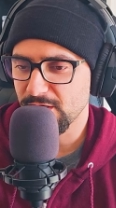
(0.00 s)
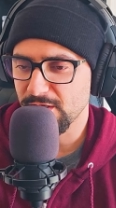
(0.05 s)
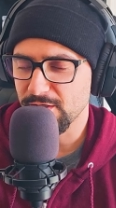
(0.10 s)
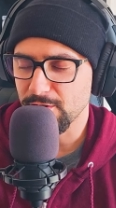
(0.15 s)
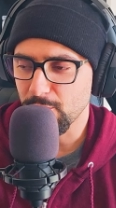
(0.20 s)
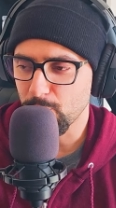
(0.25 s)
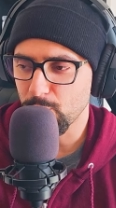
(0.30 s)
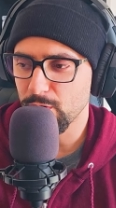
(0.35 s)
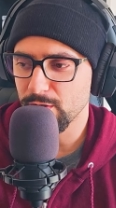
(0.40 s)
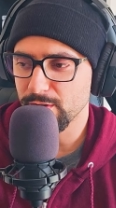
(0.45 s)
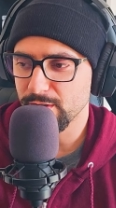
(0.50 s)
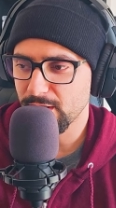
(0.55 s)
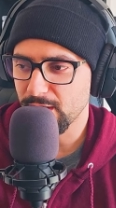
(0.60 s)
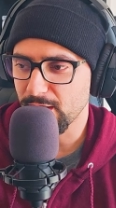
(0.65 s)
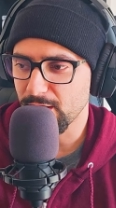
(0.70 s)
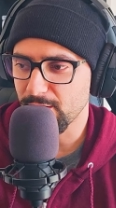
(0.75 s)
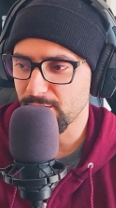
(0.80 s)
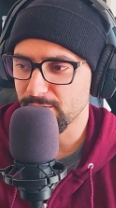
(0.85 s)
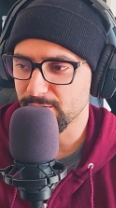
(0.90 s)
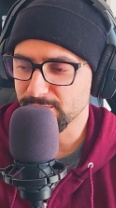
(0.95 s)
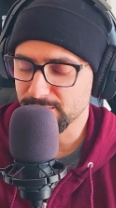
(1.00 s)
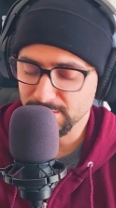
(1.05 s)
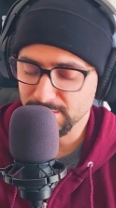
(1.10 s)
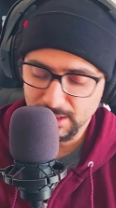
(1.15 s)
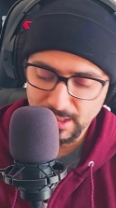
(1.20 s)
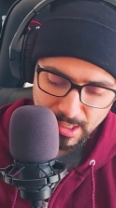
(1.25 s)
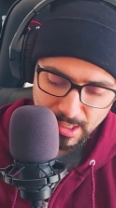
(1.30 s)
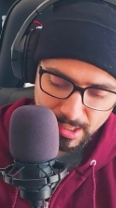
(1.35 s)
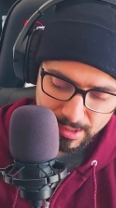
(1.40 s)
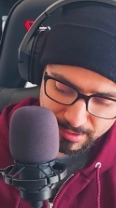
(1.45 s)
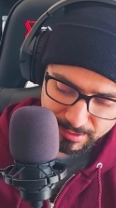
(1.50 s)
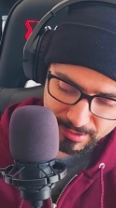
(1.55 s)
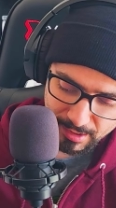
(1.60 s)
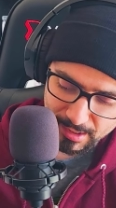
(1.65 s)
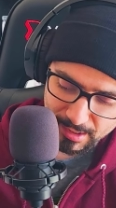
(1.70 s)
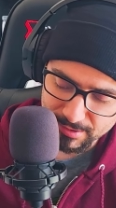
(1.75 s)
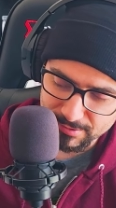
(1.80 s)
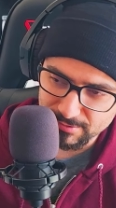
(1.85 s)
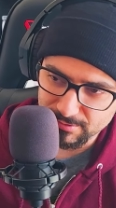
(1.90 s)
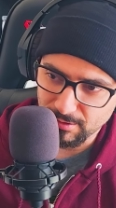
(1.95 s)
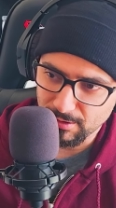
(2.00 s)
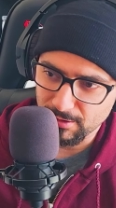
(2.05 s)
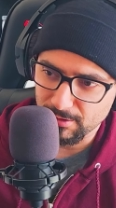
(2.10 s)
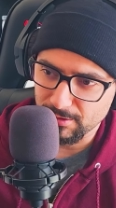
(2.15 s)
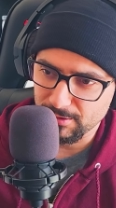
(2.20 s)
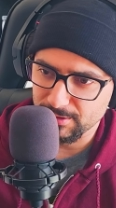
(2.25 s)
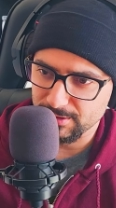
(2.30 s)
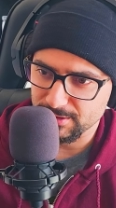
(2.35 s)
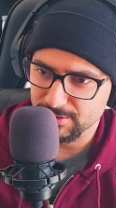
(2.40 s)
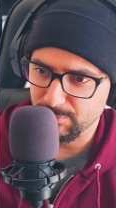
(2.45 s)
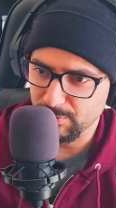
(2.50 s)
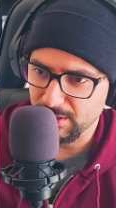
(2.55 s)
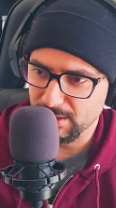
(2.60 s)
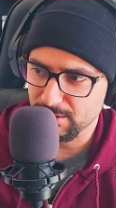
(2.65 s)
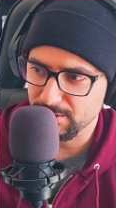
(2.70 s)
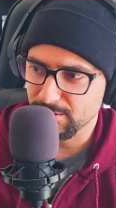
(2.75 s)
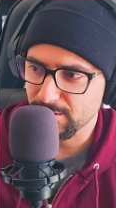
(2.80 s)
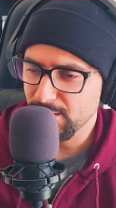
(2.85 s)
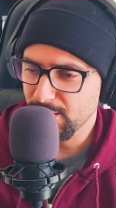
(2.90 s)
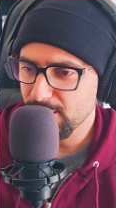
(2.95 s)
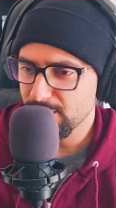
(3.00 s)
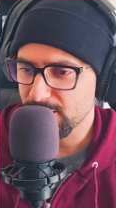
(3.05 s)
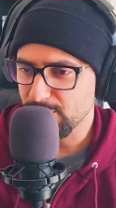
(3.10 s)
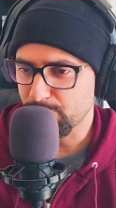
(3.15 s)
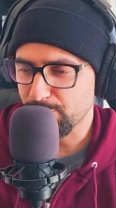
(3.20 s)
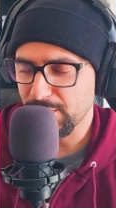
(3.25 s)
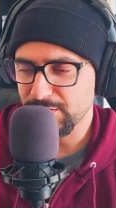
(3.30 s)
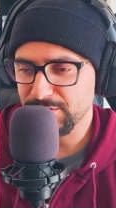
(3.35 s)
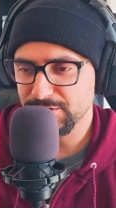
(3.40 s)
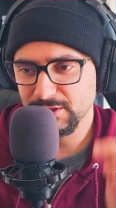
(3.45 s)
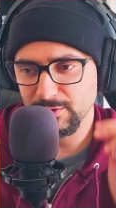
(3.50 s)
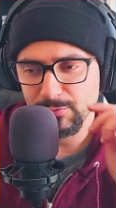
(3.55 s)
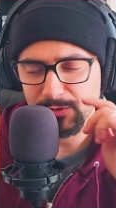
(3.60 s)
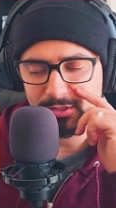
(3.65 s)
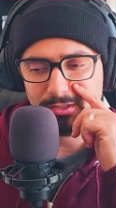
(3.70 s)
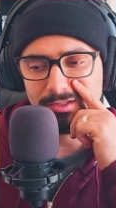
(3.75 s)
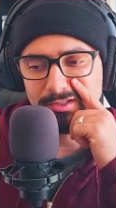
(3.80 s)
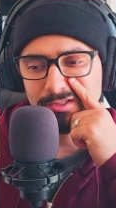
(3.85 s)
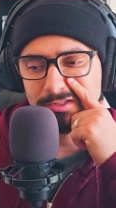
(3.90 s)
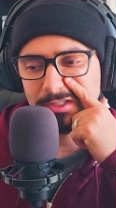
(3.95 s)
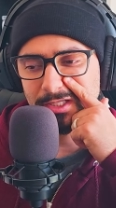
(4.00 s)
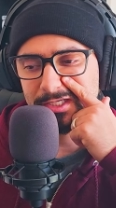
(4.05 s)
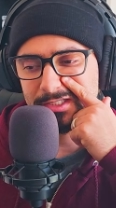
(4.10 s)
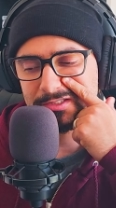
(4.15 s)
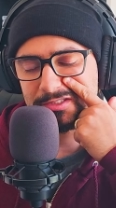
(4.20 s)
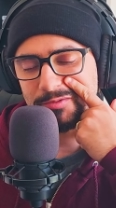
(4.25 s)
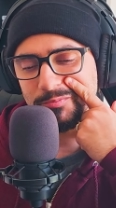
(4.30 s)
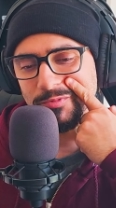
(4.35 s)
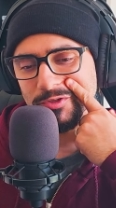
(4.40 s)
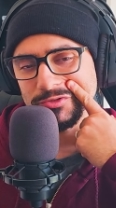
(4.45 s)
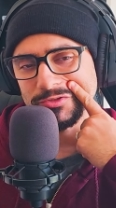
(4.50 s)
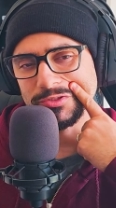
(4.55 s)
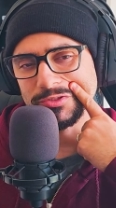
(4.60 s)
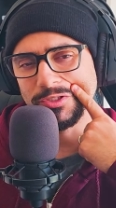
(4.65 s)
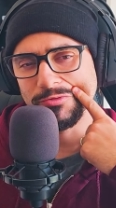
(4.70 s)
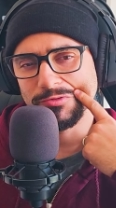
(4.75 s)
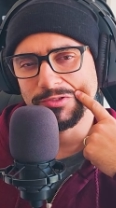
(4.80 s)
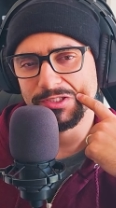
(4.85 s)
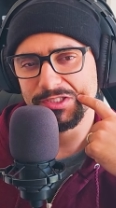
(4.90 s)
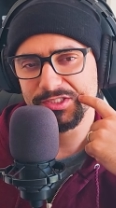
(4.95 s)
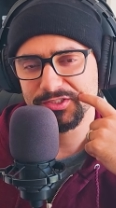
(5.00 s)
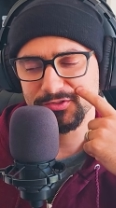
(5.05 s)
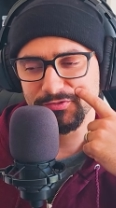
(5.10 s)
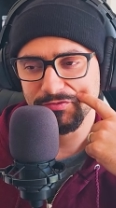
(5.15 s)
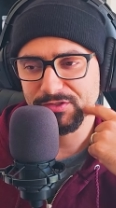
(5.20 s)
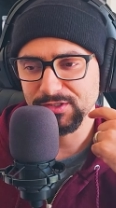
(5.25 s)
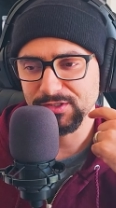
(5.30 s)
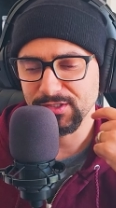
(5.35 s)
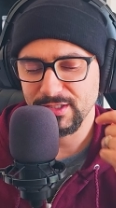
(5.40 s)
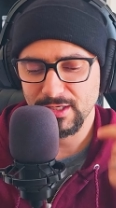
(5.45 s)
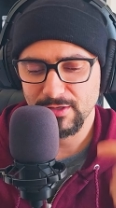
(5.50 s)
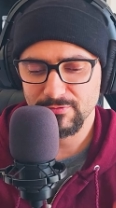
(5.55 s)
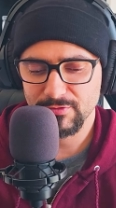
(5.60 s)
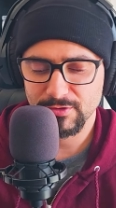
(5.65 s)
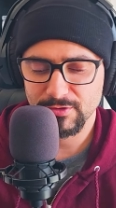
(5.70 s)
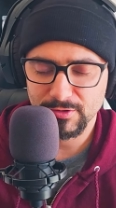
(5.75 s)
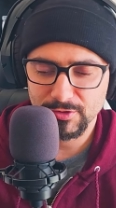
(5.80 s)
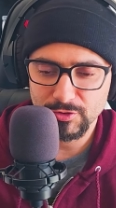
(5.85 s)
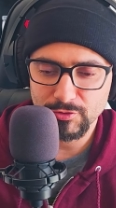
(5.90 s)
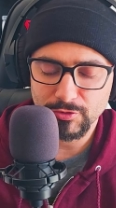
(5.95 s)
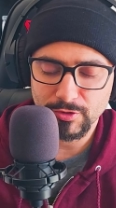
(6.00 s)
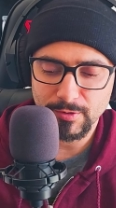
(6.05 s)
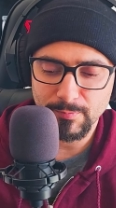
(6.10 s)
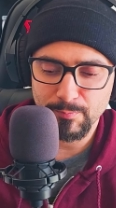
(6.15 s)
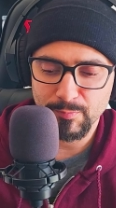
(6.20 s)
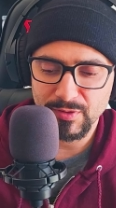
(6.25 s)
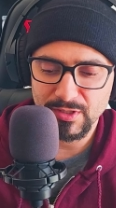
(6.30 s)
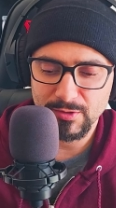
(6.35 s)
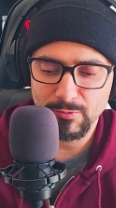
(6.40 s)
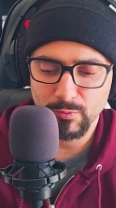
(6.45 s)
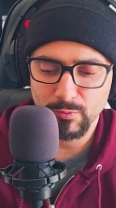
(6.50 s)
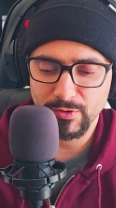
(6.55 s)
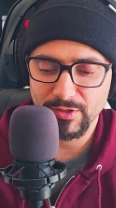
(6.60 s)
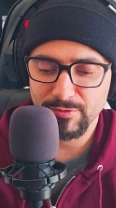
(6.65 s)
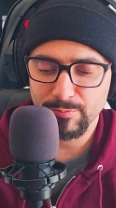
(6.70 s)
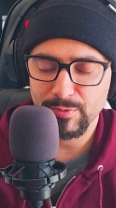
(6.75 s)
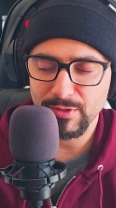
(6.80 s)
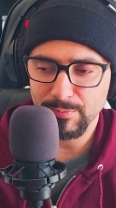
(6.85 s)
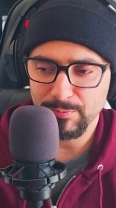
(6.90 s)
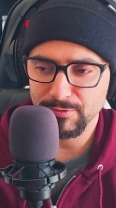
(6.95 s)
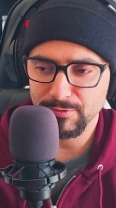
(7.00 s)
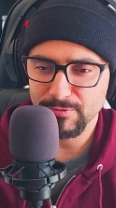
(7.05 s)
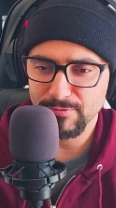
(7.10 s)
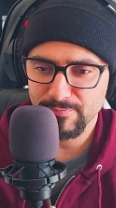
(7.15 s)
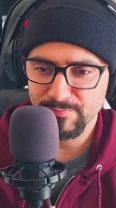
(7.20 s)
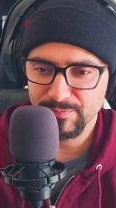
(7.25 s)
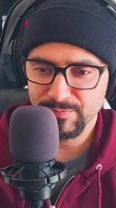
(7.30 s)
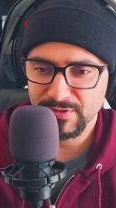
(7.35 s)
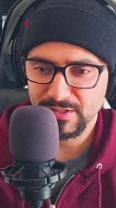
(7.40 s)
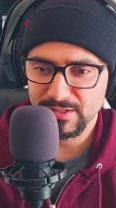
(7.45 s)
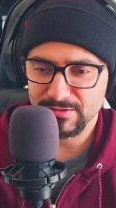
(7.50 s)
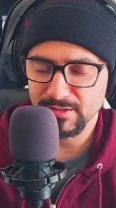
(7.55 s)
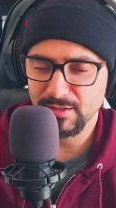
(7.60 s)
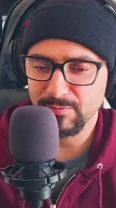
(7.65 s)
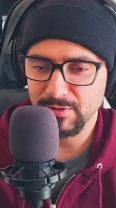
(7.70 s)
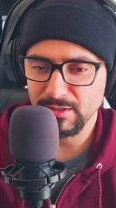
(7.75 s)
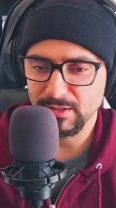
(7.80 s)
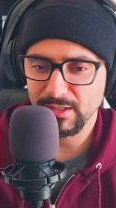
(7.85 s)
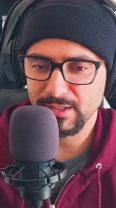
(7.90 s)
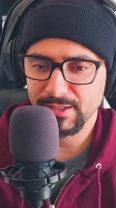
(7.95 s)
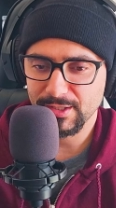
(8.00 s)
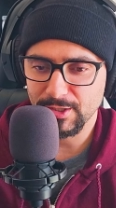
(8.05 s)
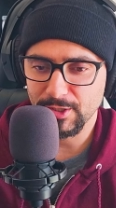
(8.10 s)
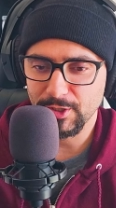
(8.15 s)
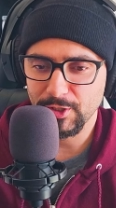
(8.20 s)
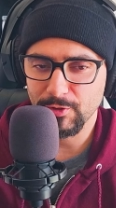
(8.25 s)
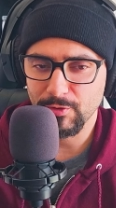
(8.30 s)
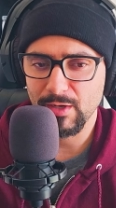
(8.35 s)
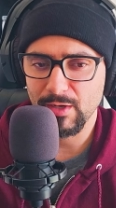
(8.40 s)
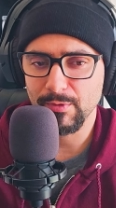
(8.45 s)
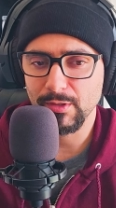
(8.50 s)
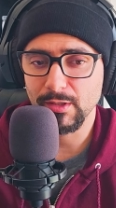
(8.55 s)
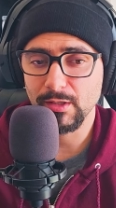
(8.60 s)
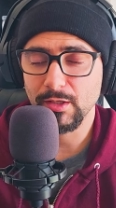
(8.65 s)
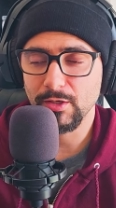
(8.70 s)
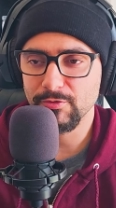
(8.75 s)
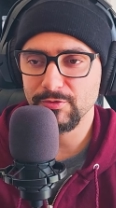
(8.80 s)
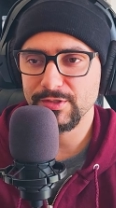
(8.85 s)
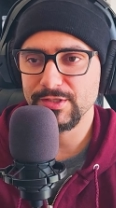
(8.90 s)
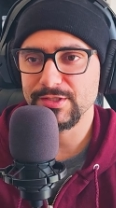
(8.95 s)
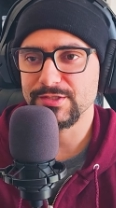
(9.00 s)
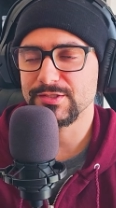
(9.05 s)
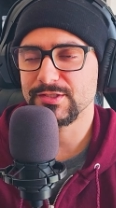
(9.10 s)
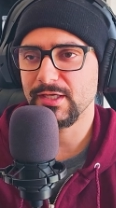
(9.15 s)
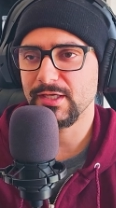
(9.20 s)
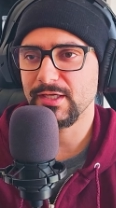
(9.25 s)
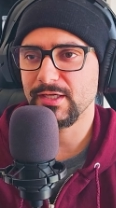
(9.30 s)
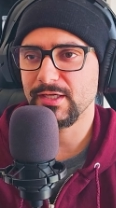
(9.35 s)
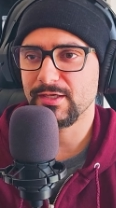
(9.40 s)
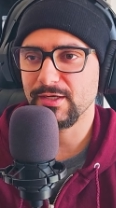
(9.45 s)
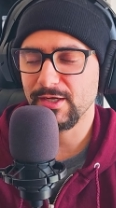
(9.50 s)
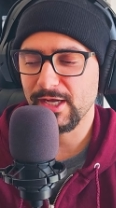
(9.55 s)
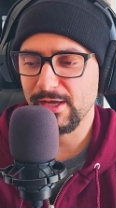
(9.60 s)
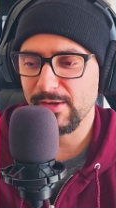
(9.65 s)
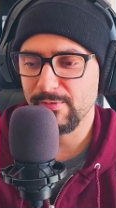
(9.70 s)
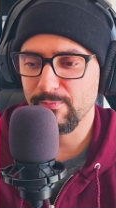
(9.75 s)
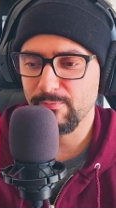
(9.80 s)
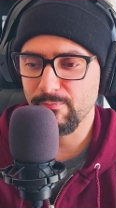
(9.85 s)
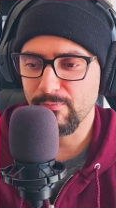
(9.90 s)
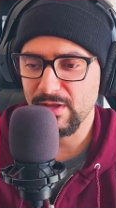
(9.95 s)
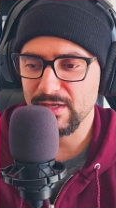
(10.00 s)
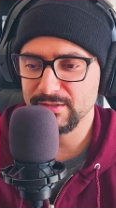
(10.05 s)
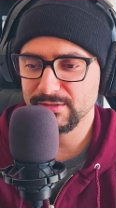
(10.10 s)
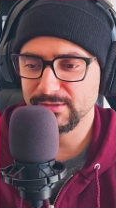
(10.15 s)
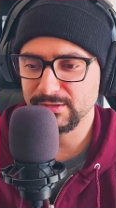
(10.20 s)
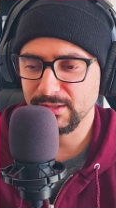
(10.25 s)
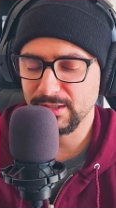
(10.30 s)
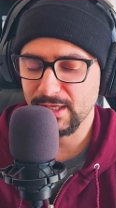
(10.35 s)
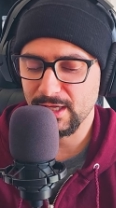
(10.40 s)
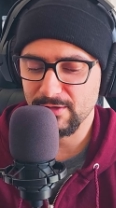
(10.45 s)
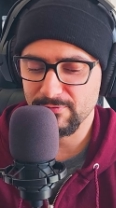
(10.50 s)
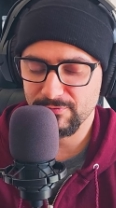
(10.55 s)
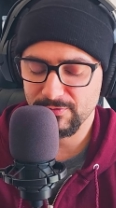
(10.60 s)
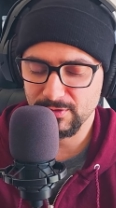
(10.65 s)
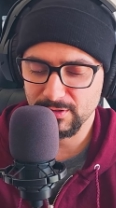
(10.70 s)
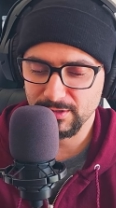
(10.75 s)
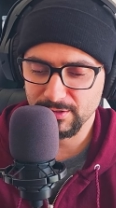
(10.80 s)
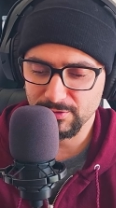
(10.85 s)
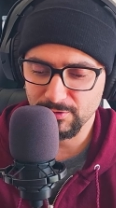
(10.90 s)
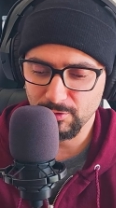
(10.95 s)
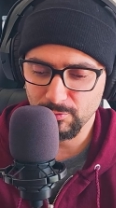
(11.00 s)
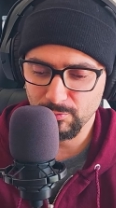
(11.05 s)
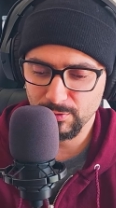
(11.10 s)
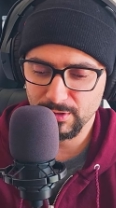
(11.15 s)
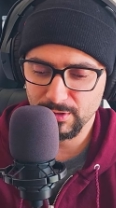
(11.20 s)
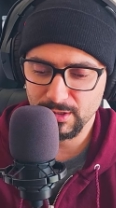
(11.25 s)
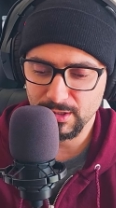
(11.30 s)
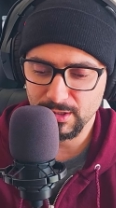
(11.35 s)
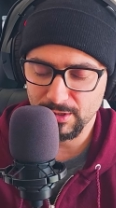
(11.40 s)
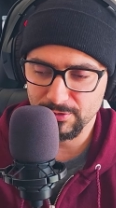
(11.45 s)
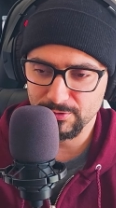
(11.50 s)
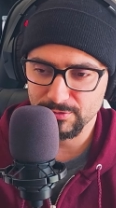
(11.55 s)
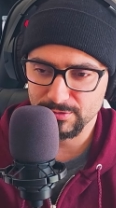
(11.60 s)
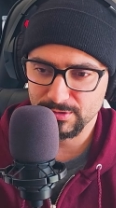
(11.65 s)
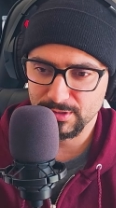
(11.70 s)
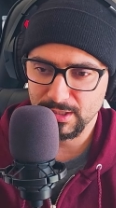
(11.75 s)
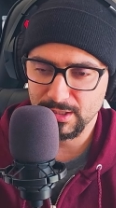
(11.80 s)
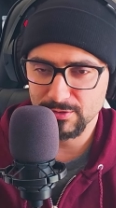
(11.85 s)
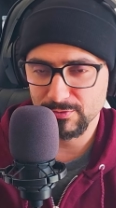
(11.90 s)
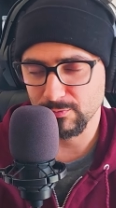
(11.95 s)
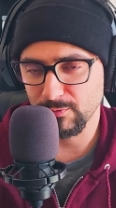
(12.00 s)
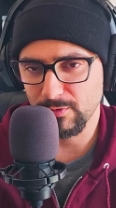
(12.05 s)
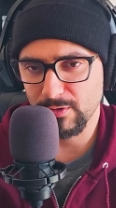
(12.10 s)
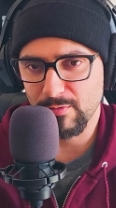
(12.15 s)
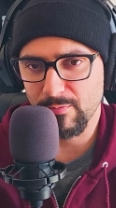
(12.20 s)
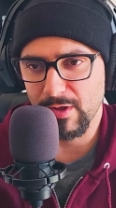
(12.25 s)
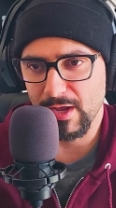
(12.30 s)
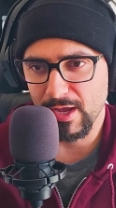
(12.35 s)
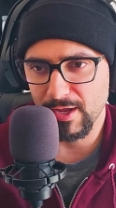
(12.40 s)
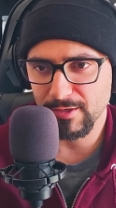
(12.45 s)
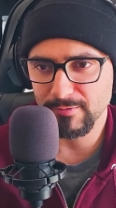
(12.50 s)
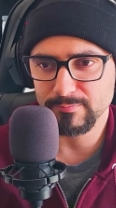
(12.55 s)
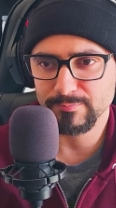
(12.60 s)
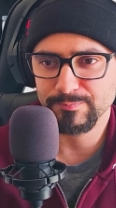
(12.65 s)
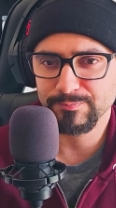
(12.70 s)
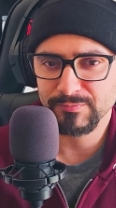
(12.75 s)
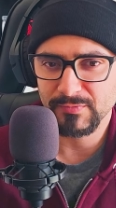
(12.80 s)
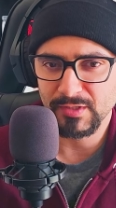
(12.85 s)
and no one cares. I think that hits the hardest, man. Depression could be a like the most loneliest feeling ever. You could be with people. It's not about like, oh, I'm alone. It's like mentally I feel like nobody understands where I'm at.